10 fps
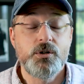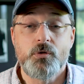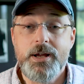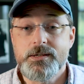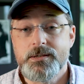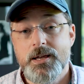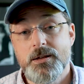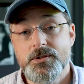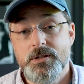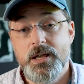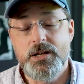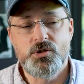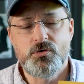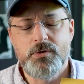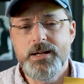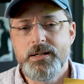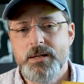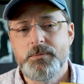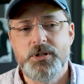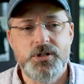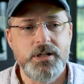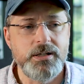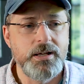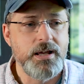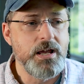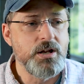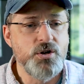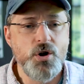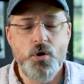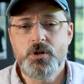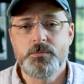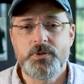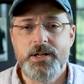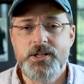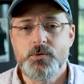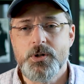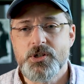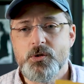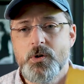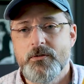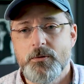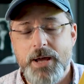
great soundstage, great imaging, no complaints whatsoever.